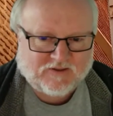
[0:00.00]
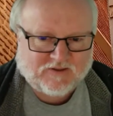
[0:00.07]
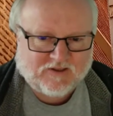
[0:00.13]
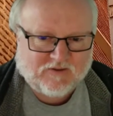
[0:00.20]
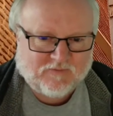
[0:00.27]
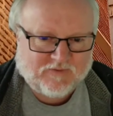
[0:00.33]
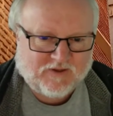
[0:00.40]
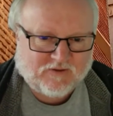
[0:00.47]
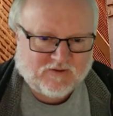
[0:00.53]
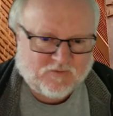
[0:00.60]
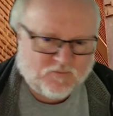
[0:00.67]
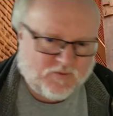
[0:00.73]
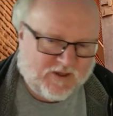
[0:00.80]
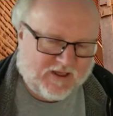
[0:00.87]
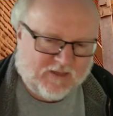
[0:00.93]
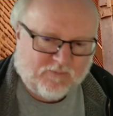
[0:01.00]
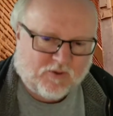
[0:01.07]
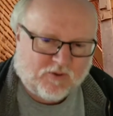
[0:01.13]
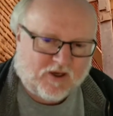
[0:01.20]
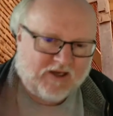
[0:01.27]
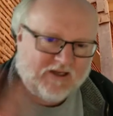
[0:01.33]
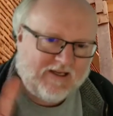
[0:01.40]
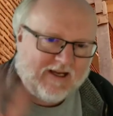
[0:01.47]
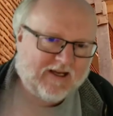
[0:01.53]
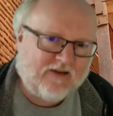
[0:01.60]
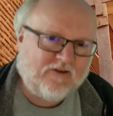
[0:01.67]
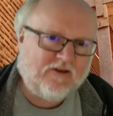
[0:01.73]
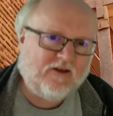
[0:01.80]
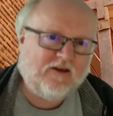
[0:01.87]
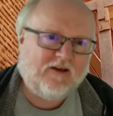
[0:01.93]
So the fields are really bright and yellow,
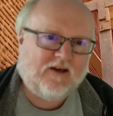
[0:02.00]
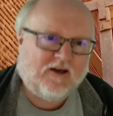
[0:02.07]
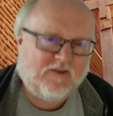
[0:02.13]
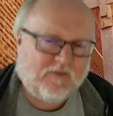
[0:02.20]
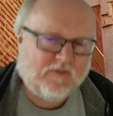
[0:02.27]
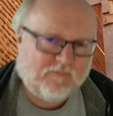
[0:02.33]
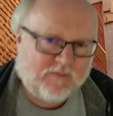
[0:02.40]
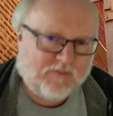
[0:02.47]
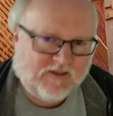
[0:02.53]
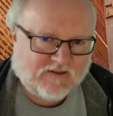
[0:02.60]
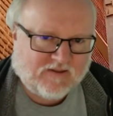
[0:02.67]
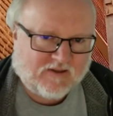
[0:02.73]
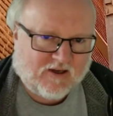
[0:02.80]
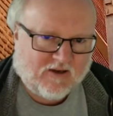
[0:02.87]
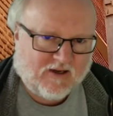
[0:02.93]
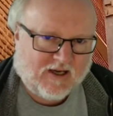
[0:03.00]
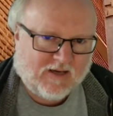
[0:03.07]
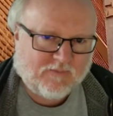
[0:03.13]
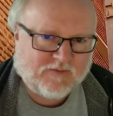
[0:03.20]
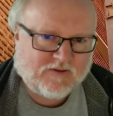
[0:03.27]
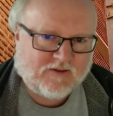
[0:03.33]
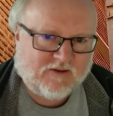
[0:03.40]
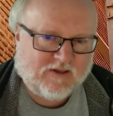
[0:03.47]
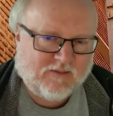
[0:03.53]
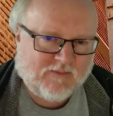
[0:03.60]
and the bees are going absolutely